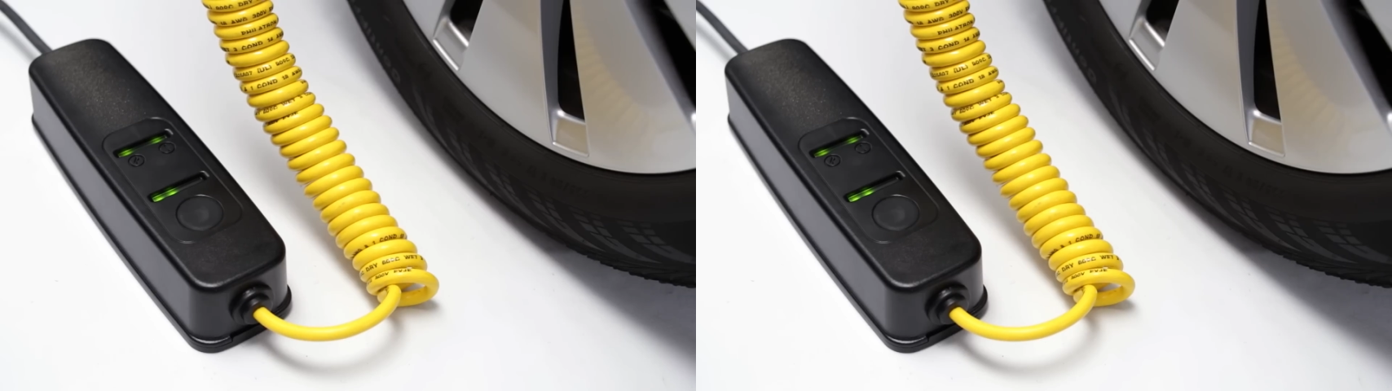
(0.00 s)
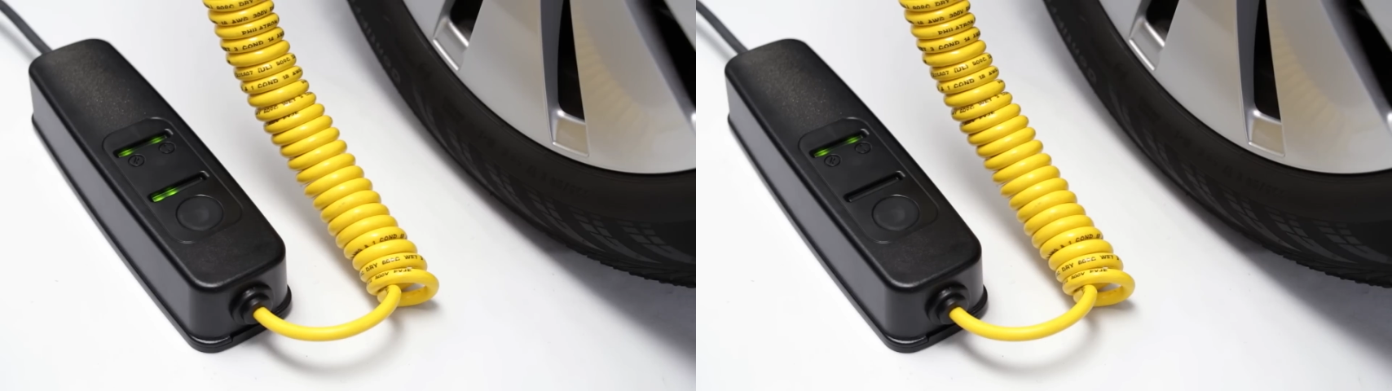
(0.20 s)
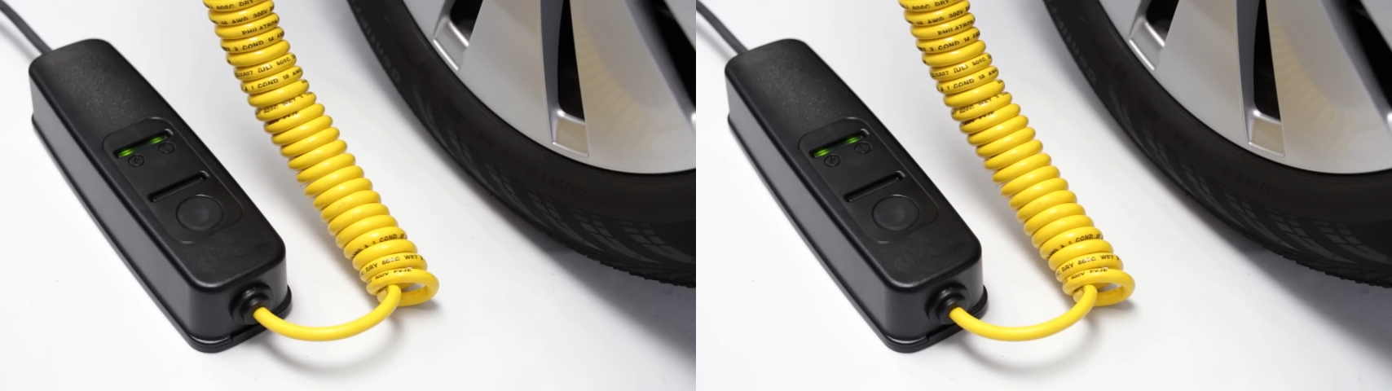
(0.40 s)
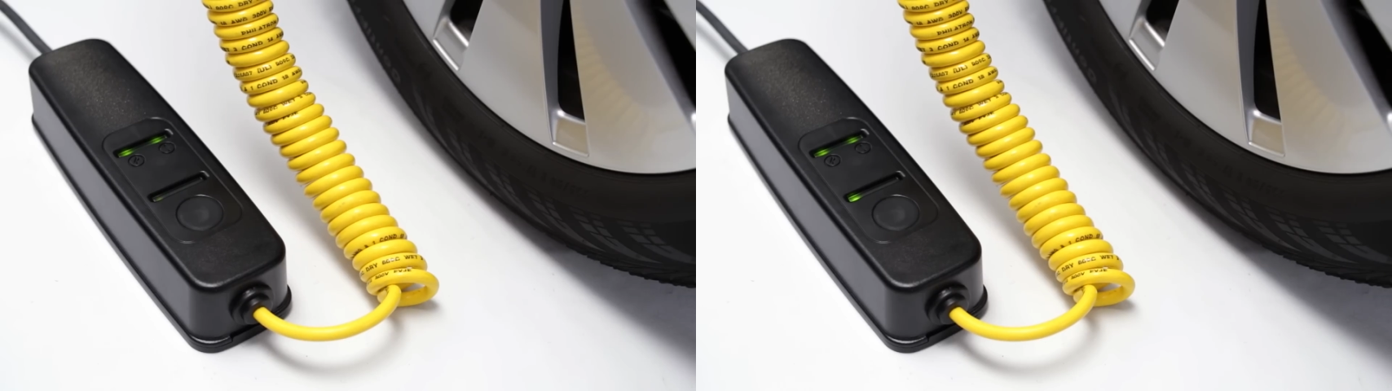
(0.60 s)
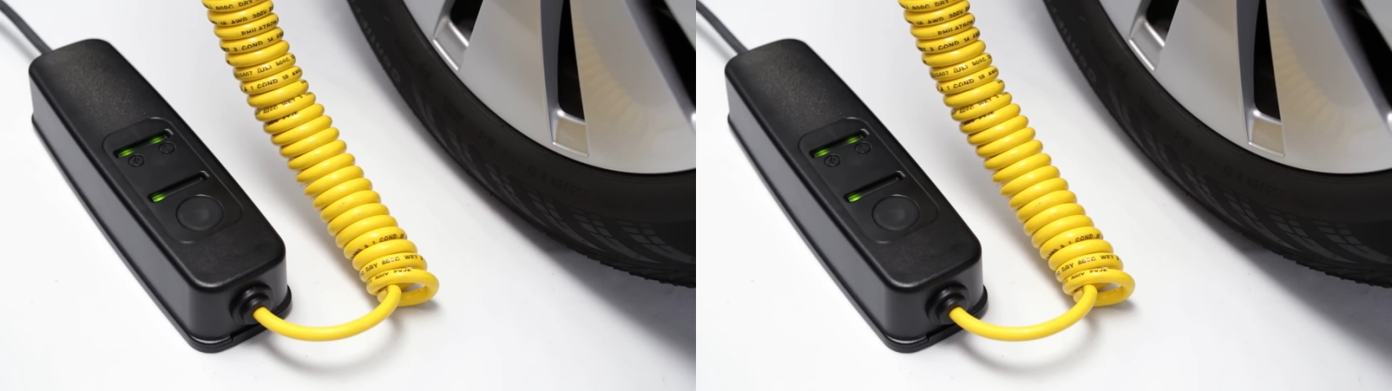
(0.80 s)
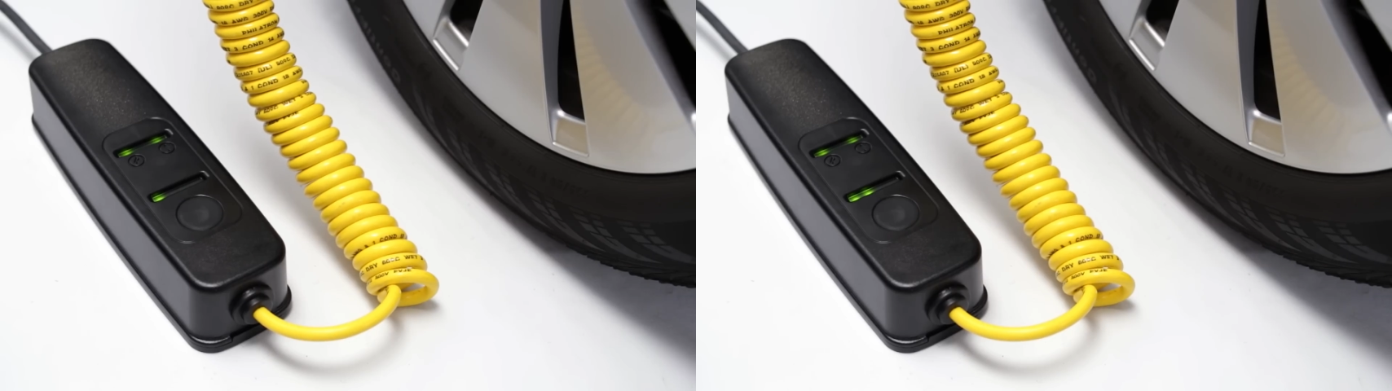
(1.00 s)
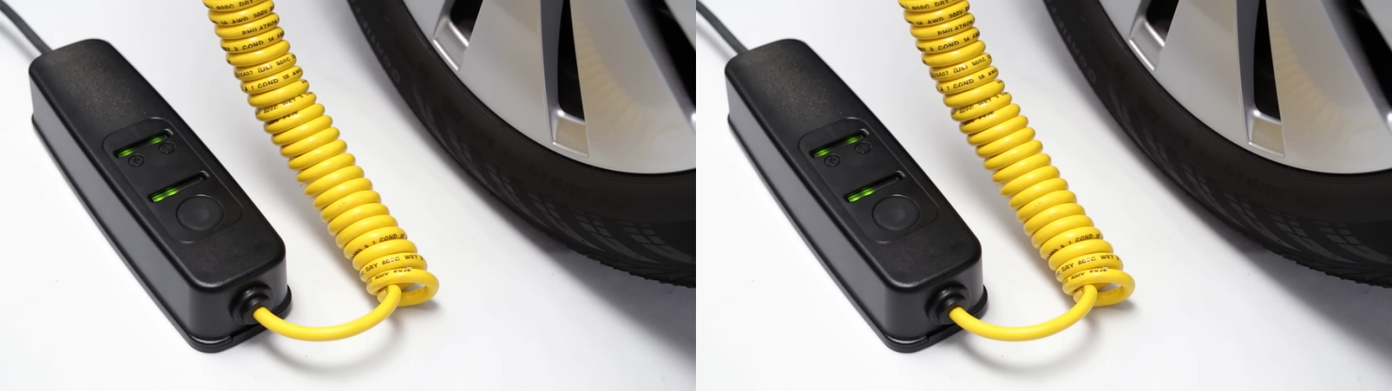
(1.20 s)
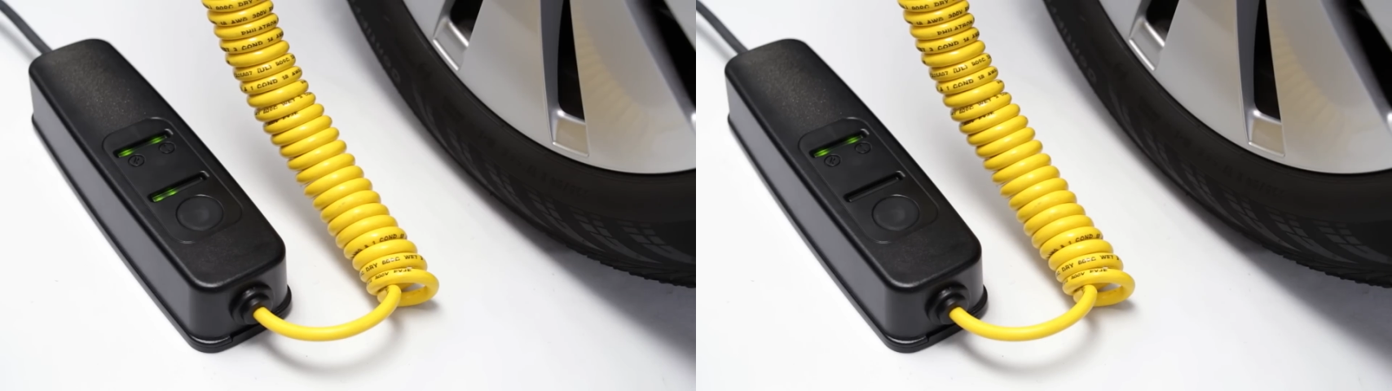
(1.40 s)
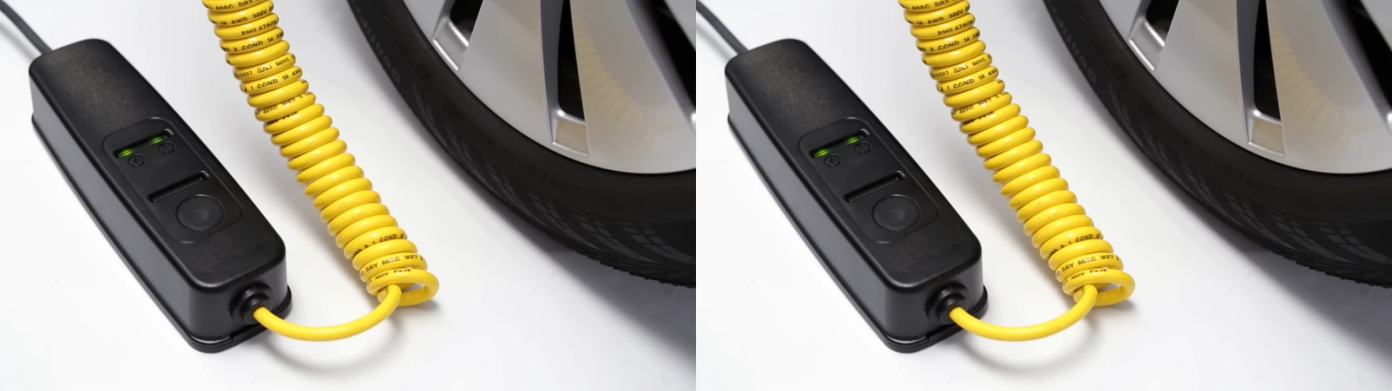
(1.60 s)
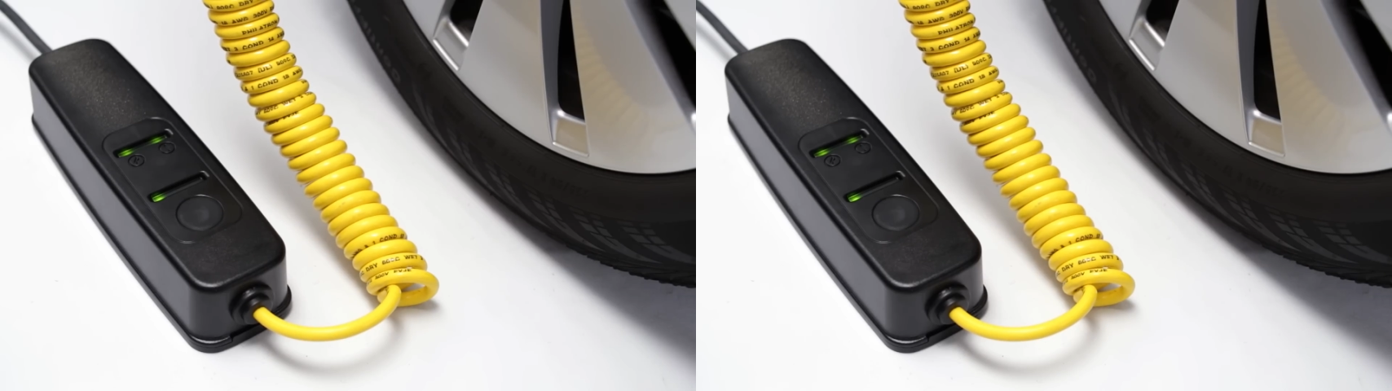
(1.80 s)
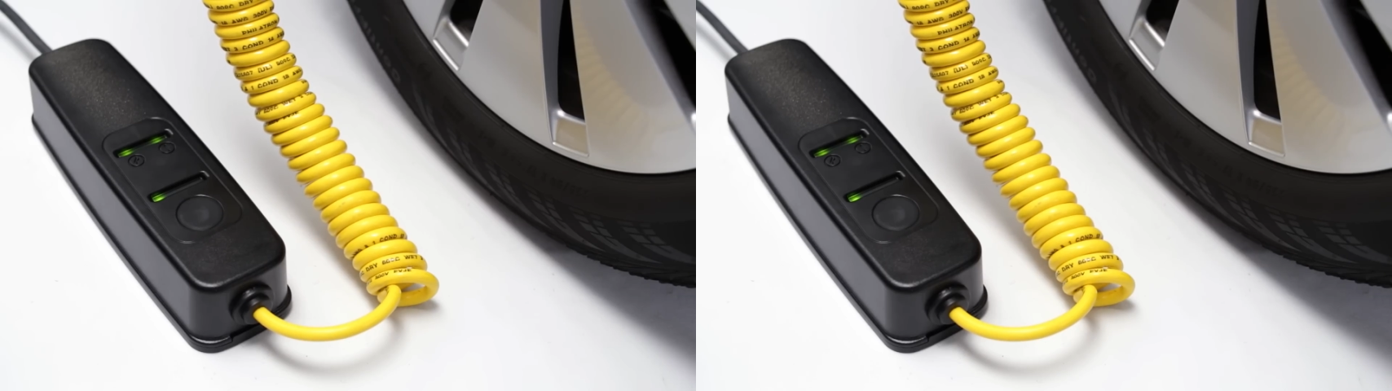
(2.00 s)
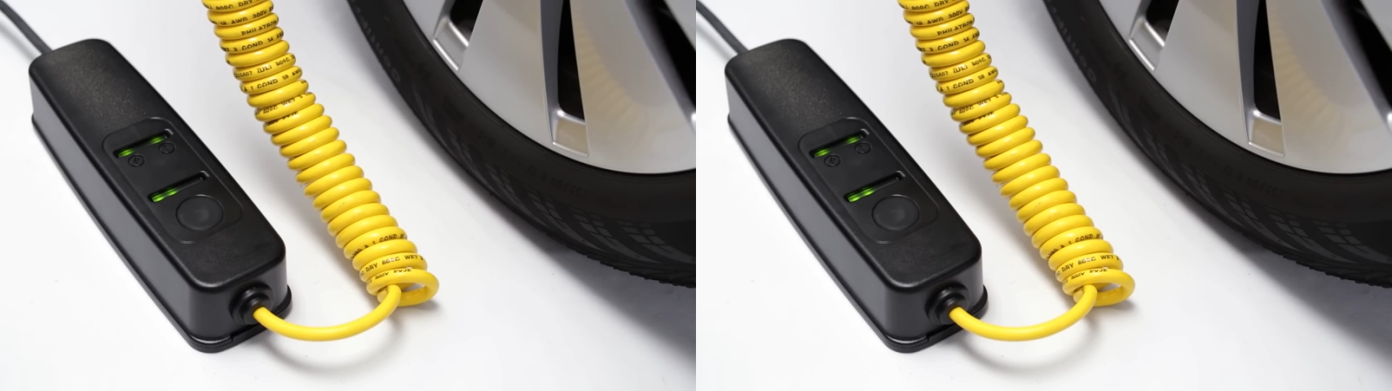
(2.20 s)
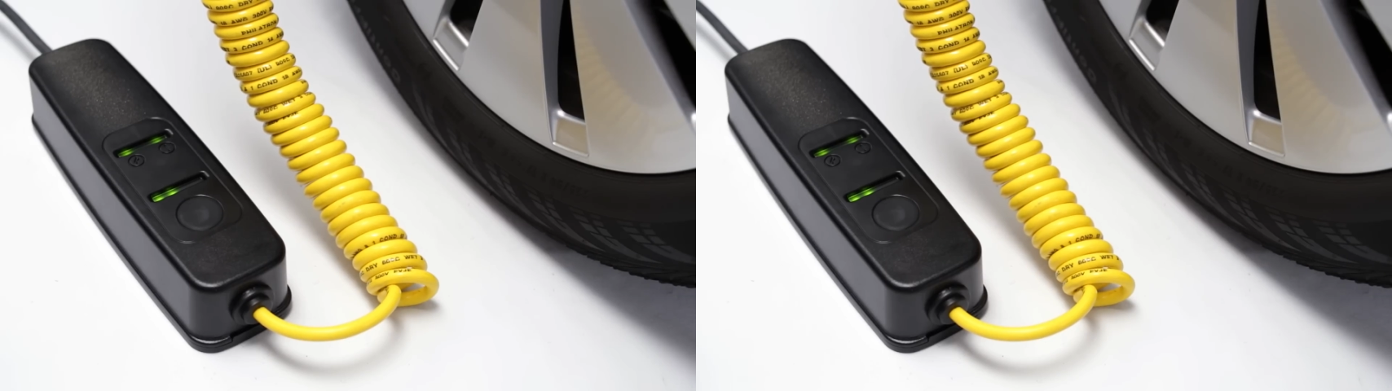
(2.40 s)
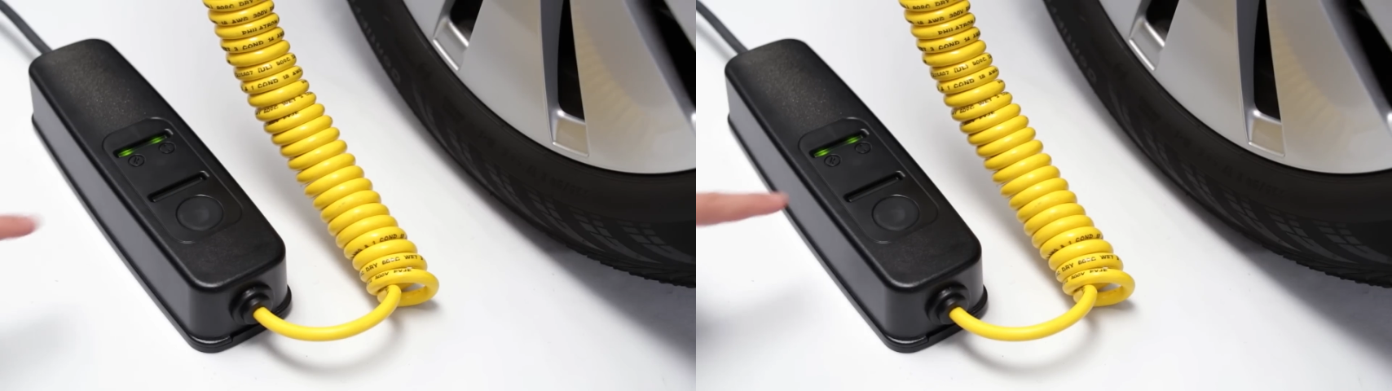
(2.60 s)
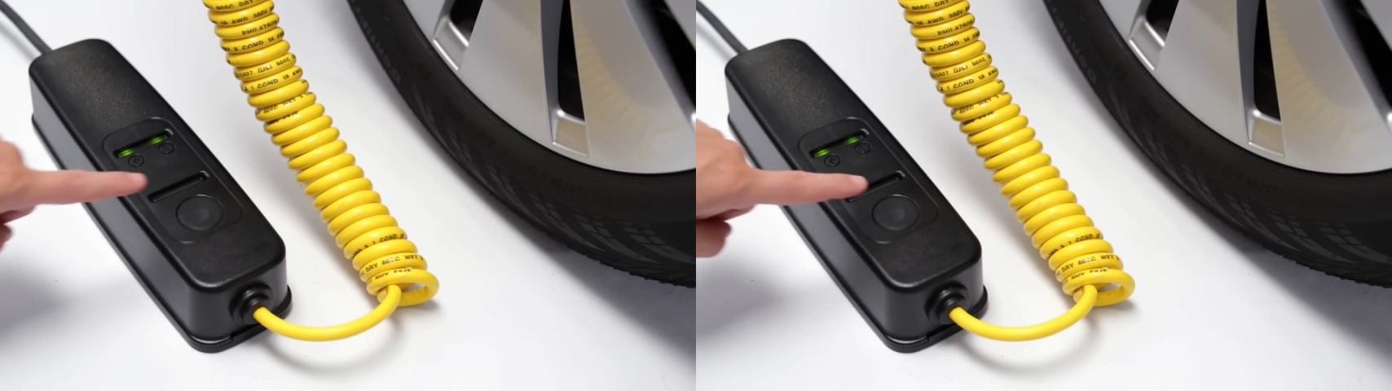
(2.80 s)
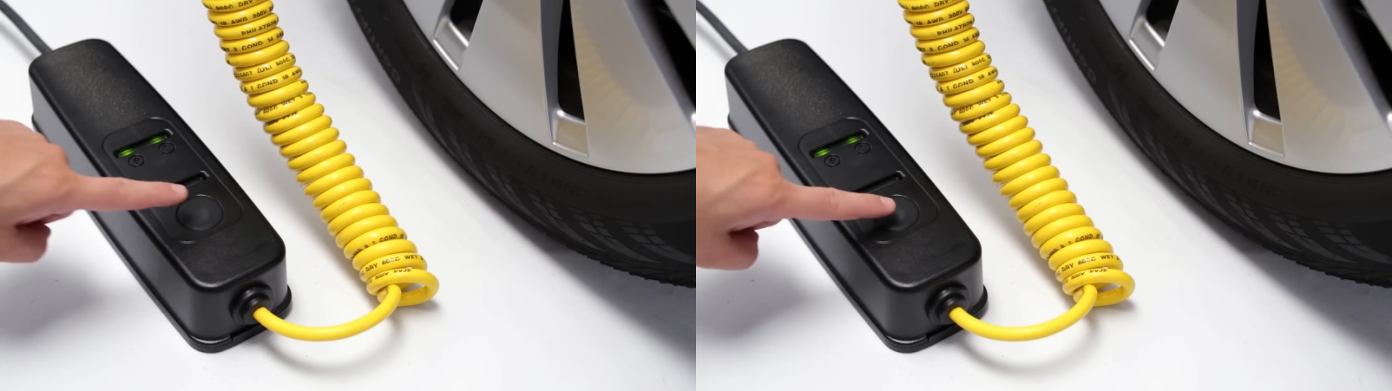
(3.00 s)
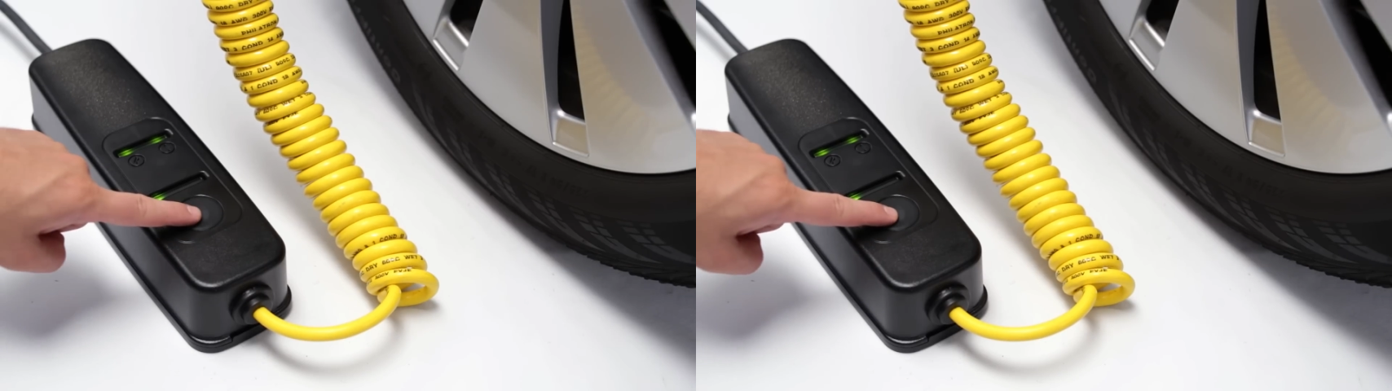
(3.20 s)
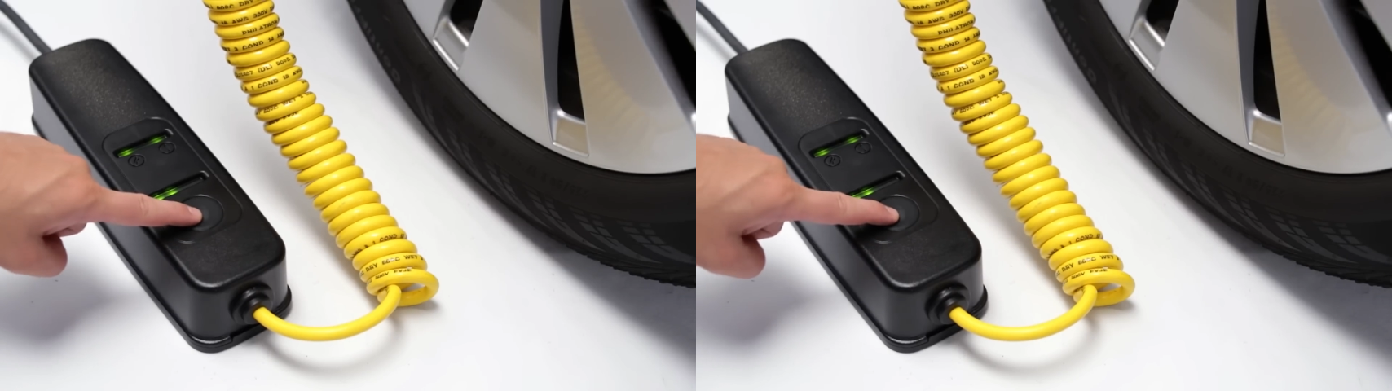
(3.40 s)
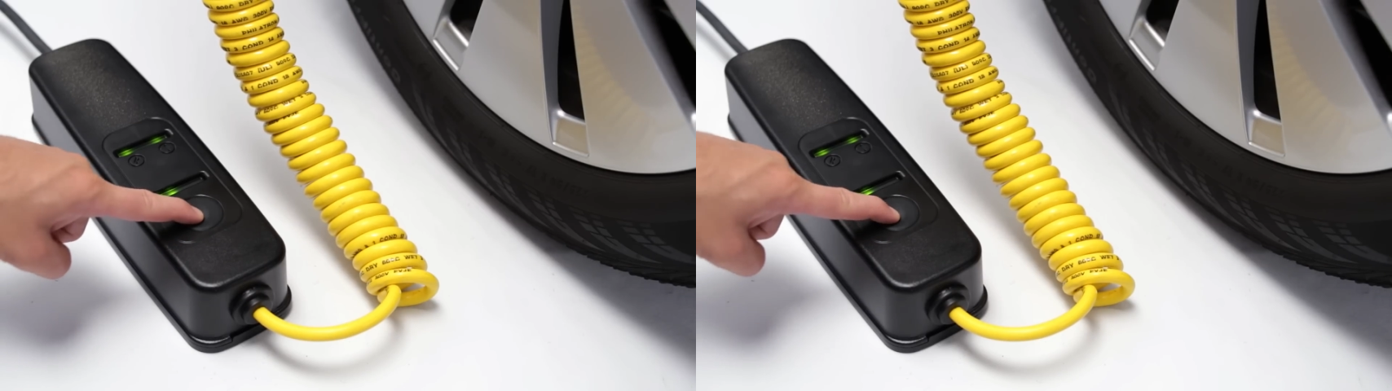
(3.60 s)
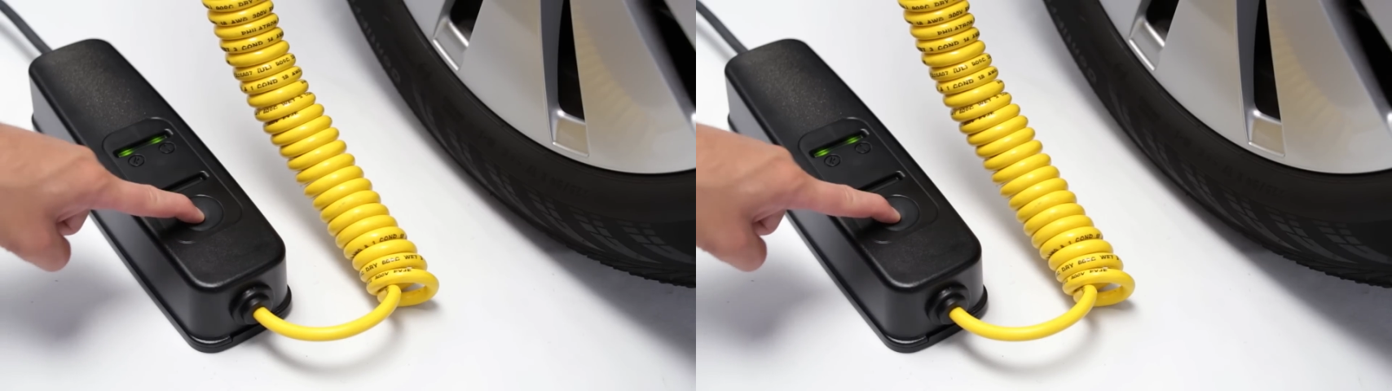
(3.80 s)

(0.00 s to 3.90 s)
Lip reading: (no speaker visible)